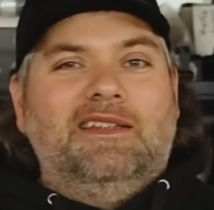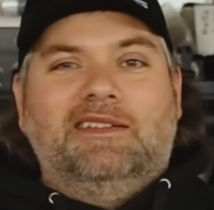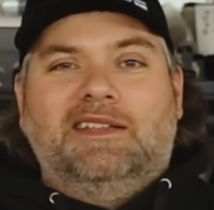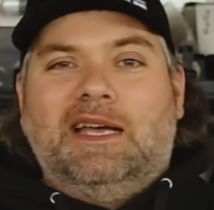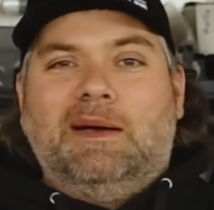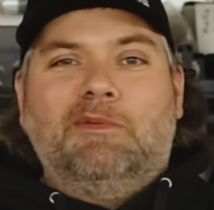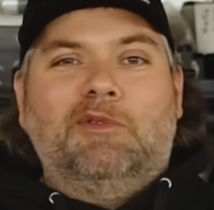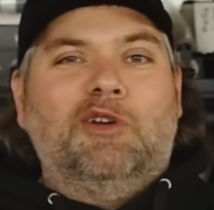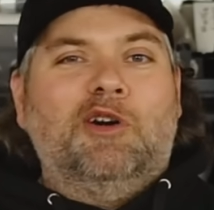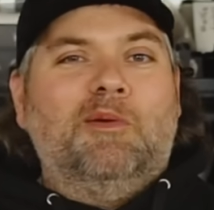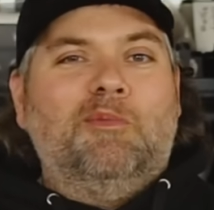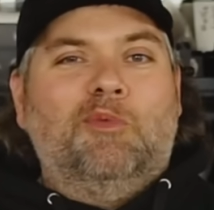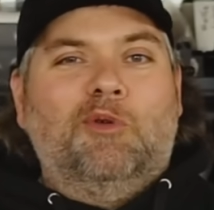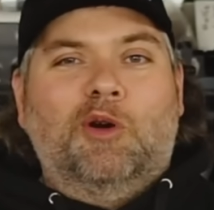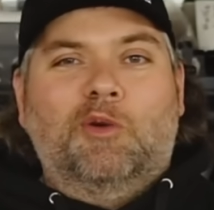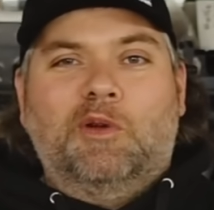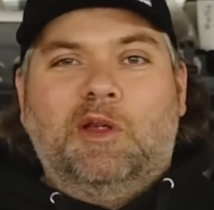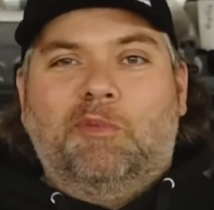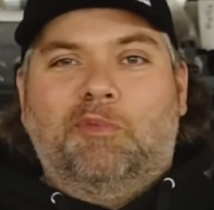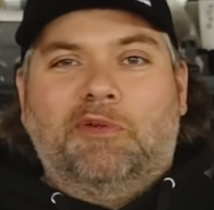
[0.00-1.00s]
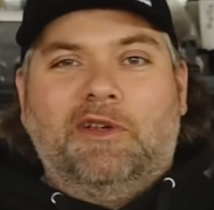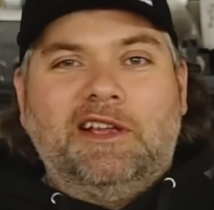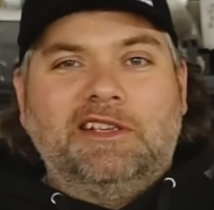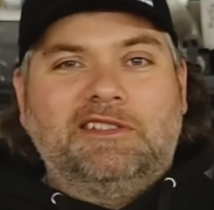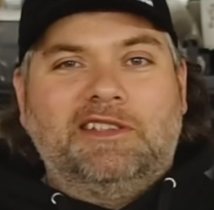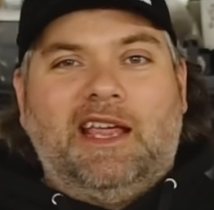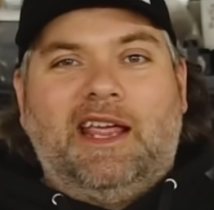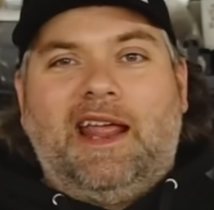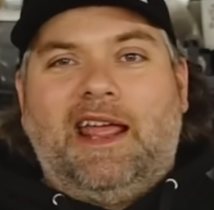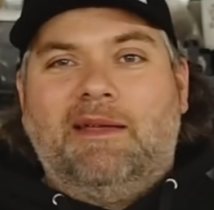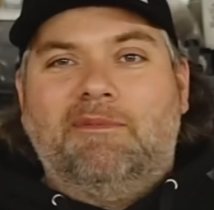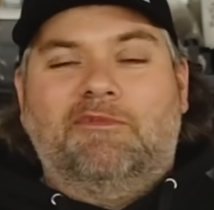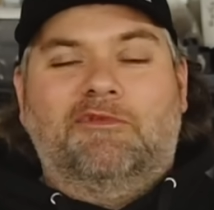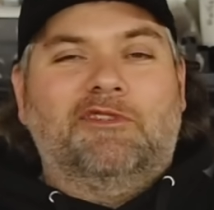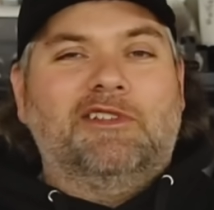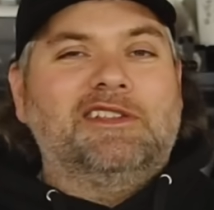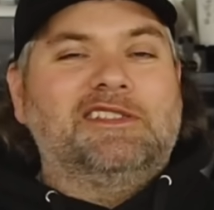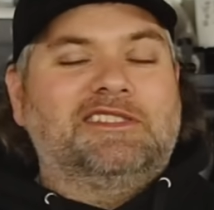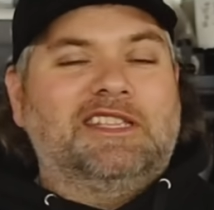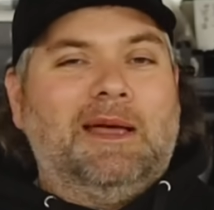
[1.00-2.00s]
Coming on board, we appreciate him
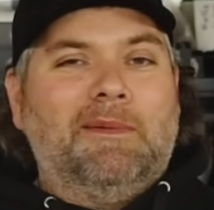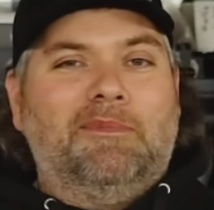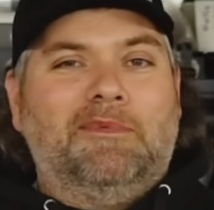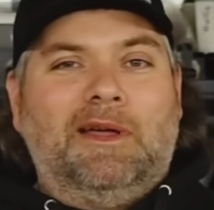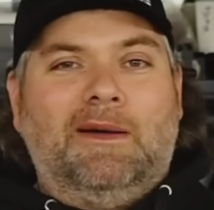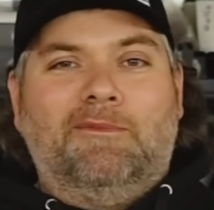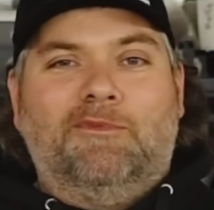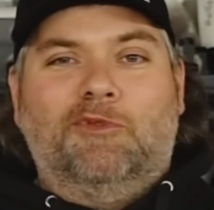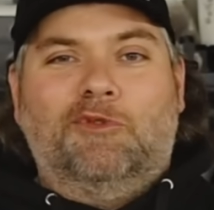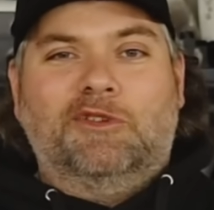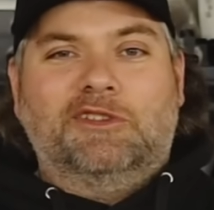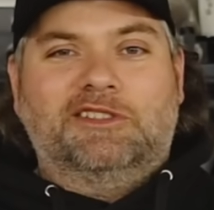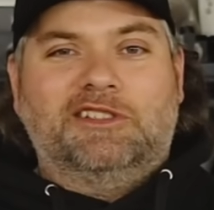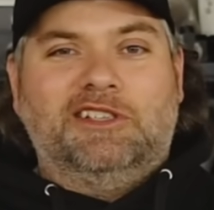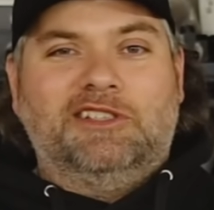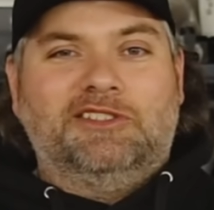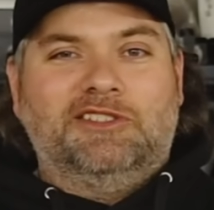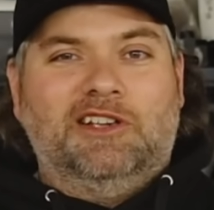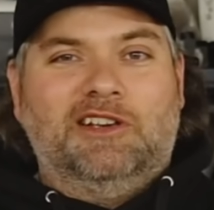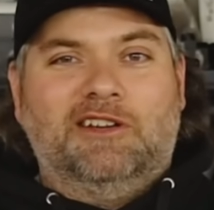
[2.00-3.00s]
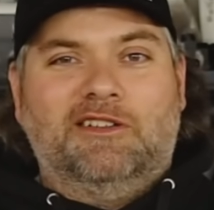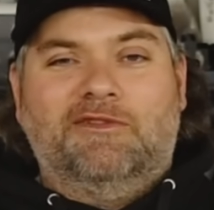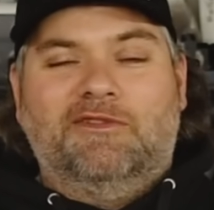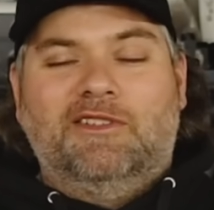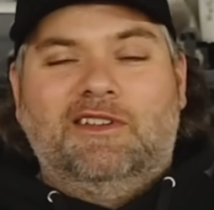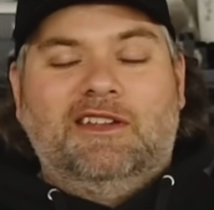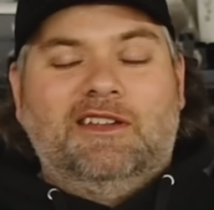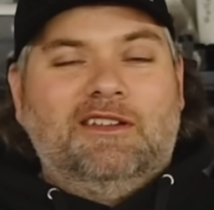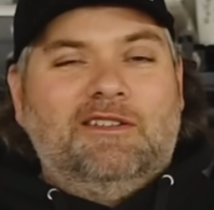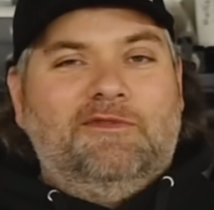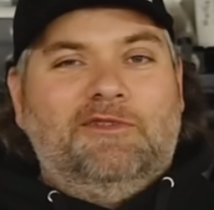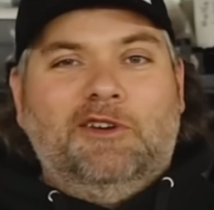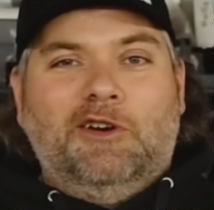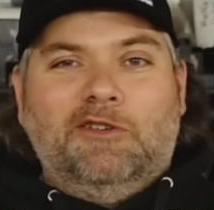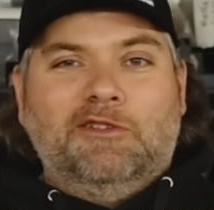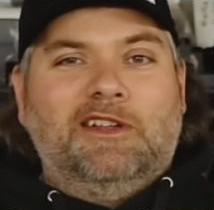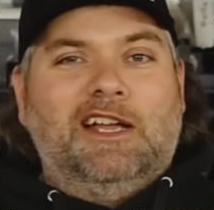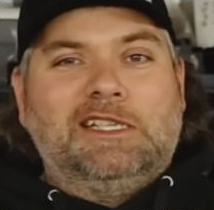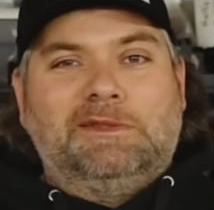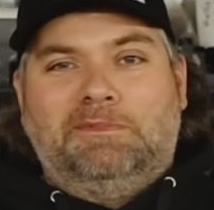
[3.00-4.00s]
really stepping up for us this year,
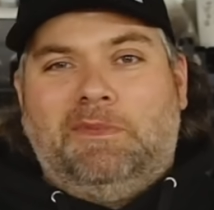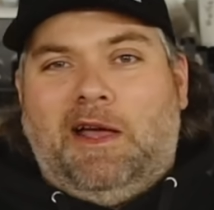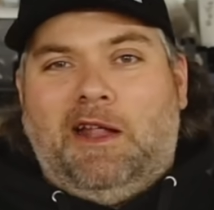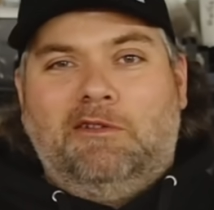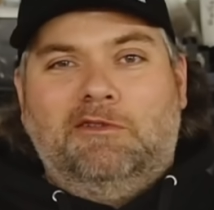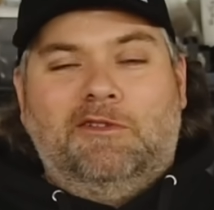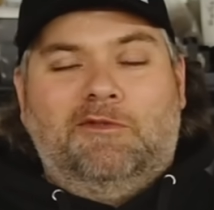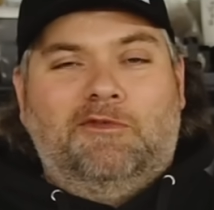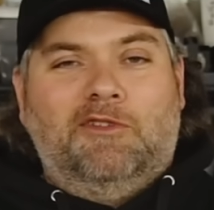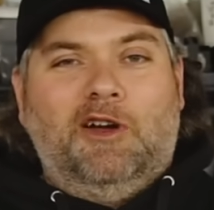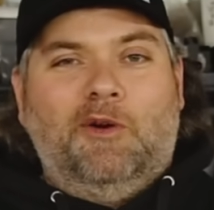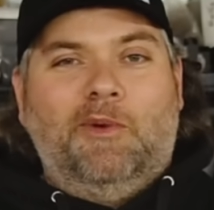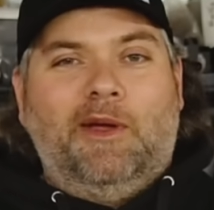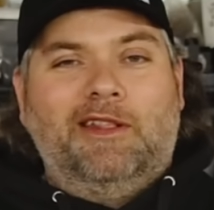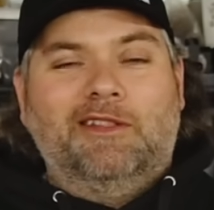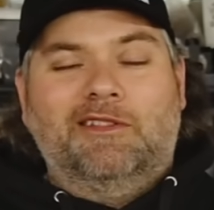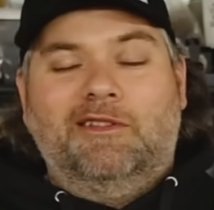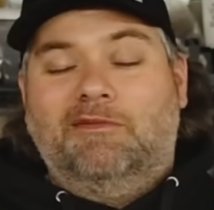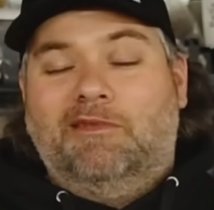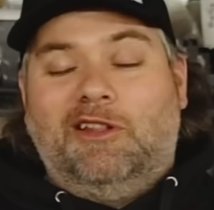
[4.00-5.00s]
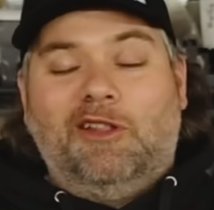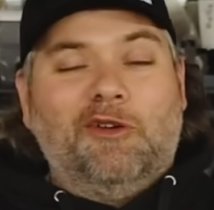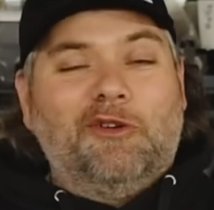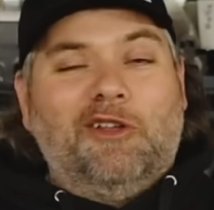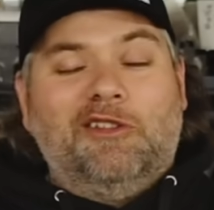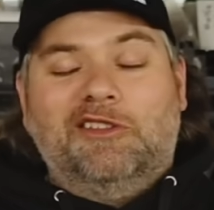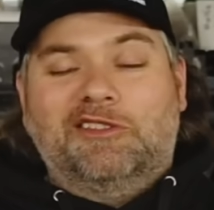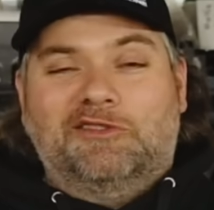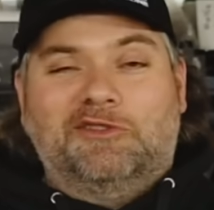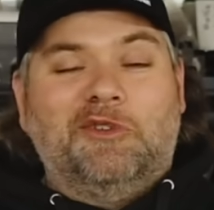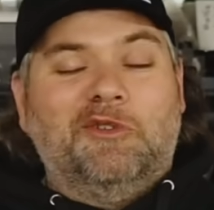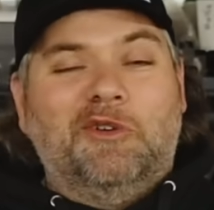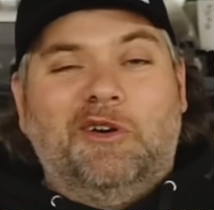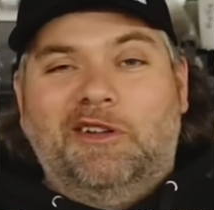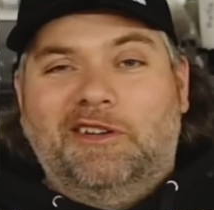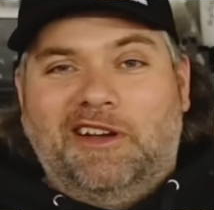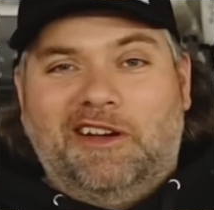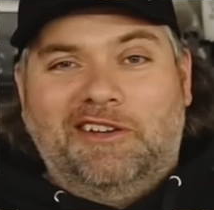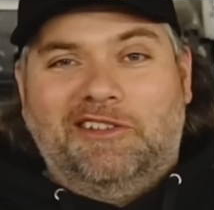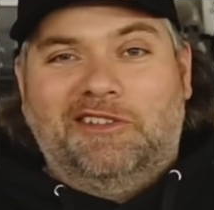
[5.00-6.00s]
filling that spot on the front wing. The logo looks cool
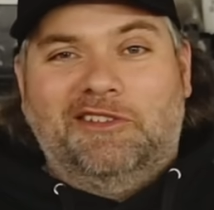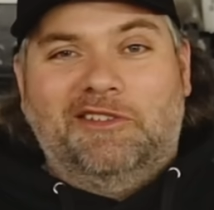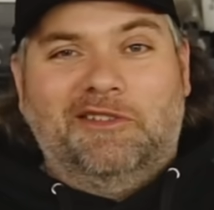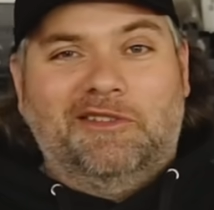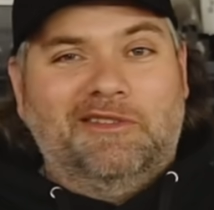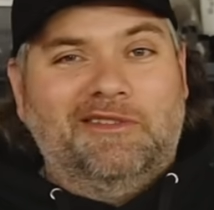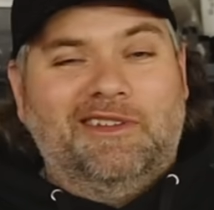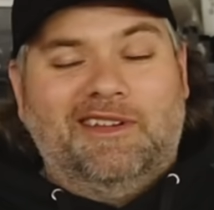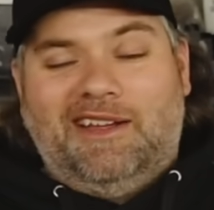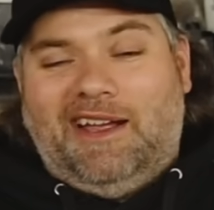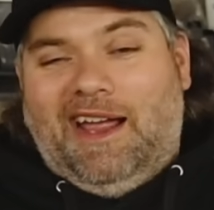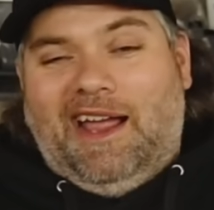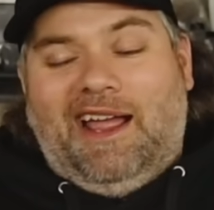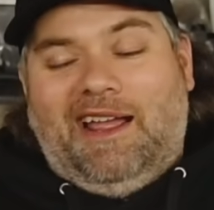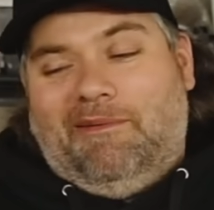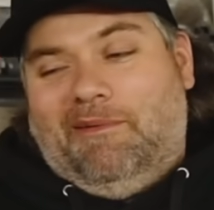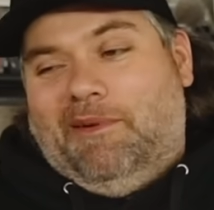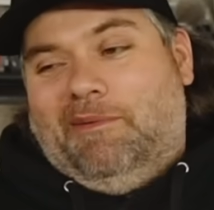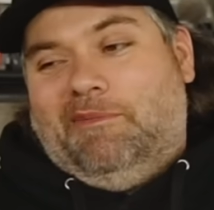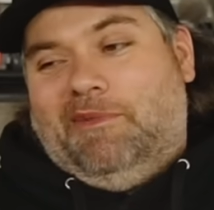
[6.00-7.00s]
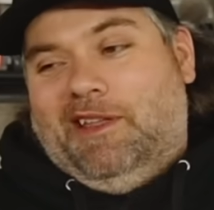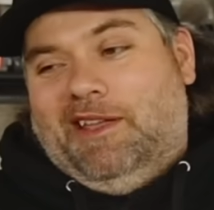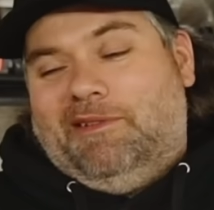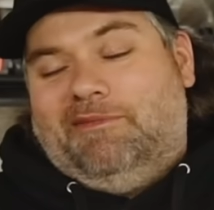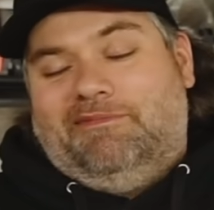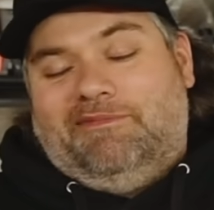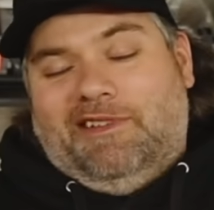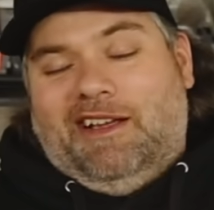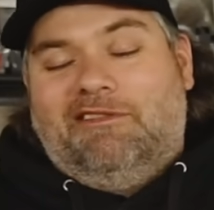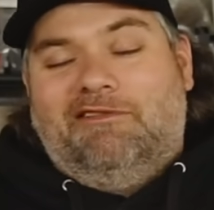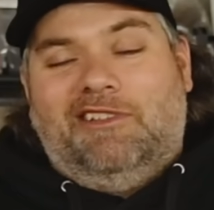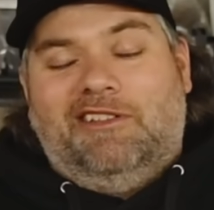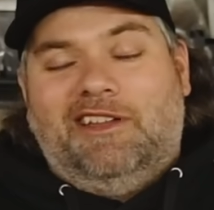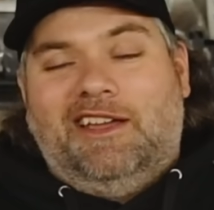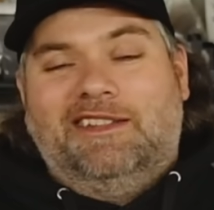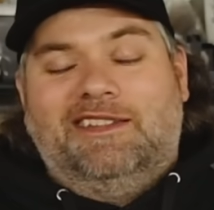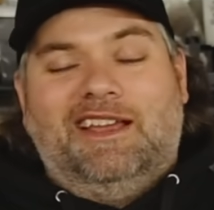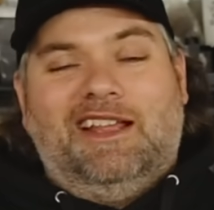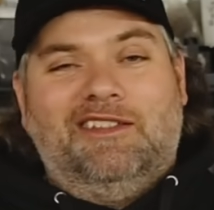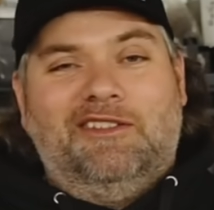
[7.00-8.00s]
on there too. I really
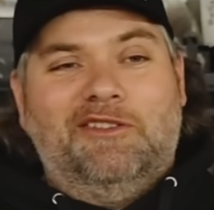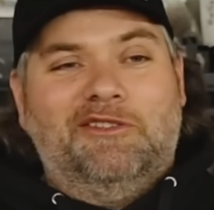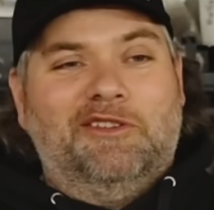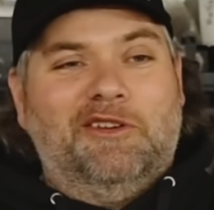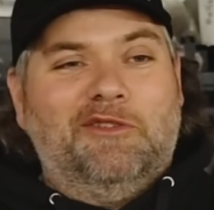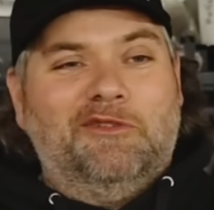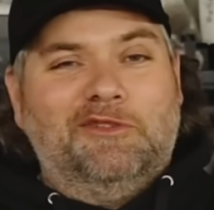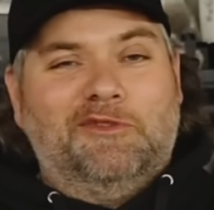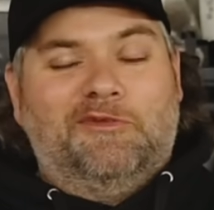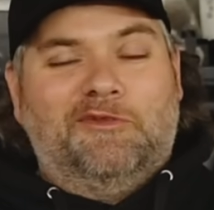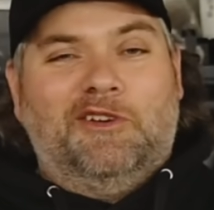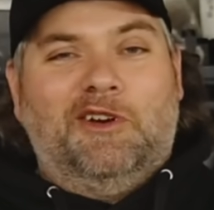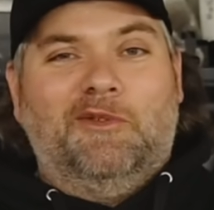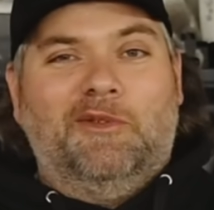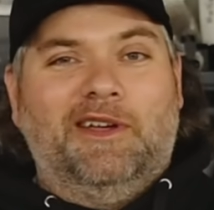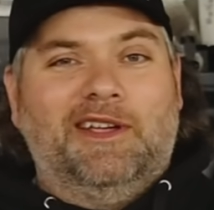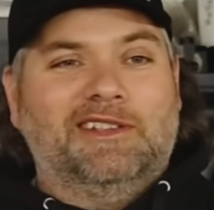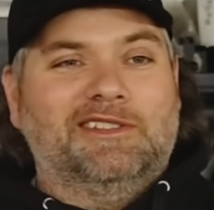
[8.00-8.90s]
like that logo on the front wing.